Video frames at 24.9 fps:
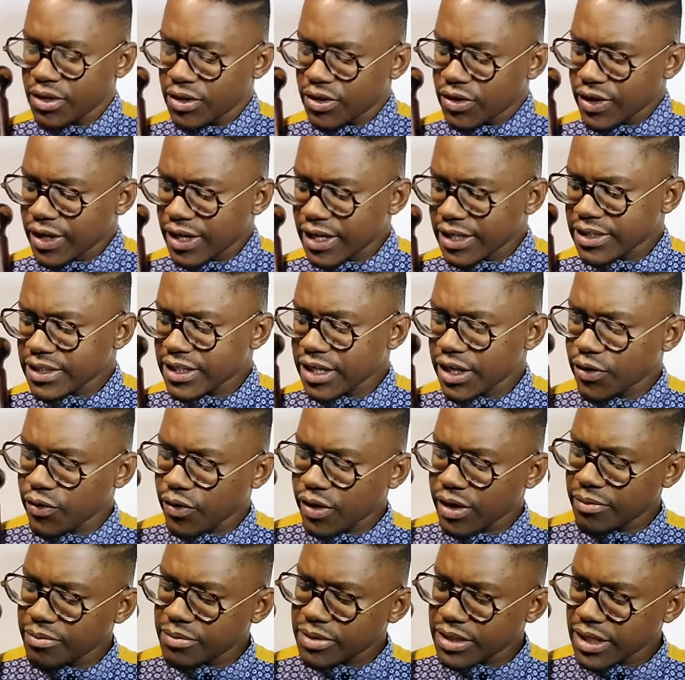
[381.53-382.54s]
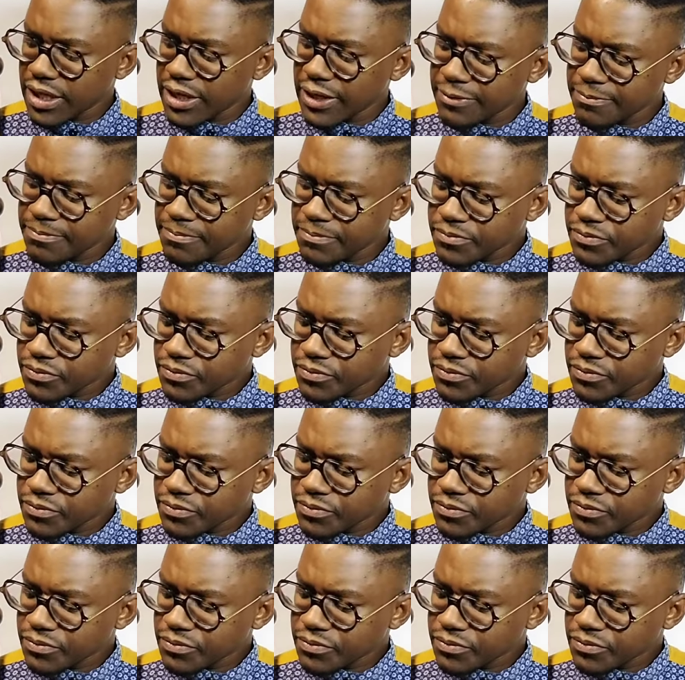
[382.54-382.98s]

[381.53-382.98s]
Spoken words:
You understand what I'm saying?